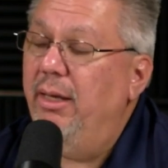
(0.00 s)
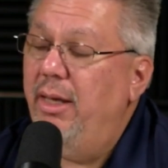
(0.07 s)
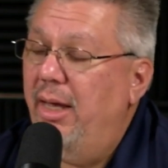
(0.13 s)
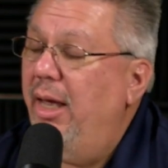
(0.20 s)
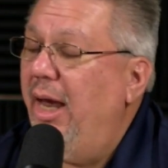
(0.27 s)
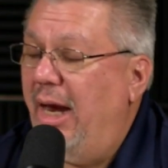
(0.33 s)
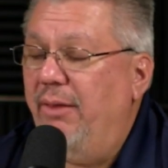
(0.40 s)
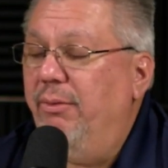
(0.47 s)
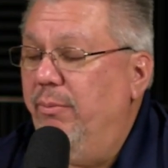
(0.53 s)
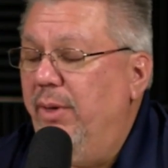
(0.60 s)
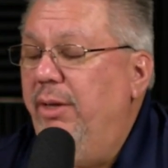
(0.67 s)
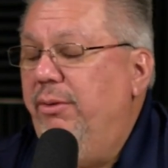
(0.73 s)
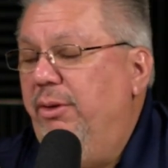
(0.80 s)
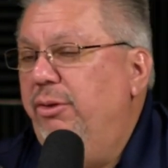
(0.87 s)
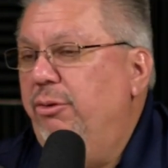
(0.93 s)
and
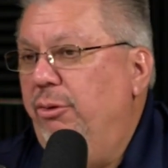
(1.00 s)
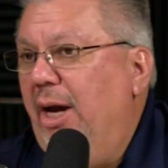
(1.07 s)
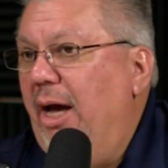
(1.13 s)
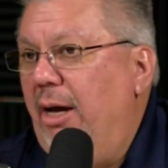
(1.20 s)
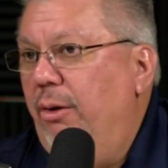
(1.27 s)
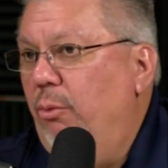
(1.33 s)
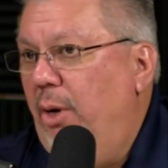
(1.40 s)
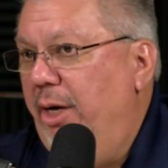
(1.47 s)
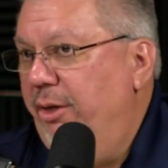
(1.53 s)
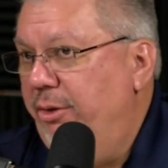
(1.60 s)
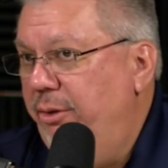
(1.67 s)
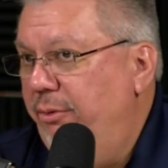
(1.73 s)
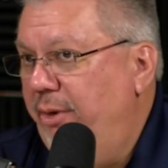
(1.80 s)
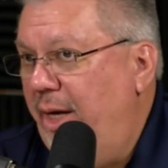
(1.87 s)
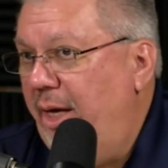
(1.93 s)
that they're not going to want to
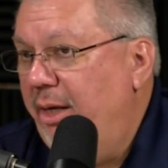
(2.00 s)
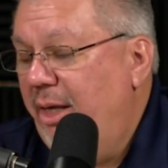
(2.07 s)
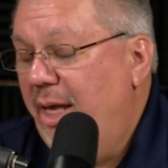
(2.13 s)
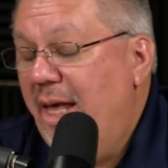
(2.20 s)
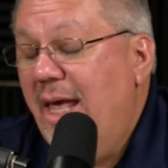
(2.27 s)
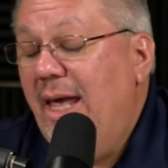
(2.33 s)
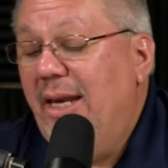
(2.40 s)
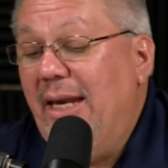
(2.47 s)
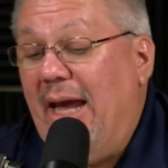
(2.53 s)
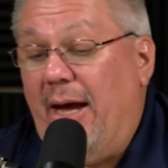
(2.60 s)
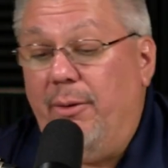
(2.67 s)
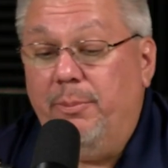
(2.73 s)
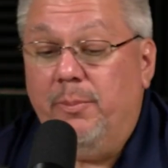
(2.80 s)
do that. Now,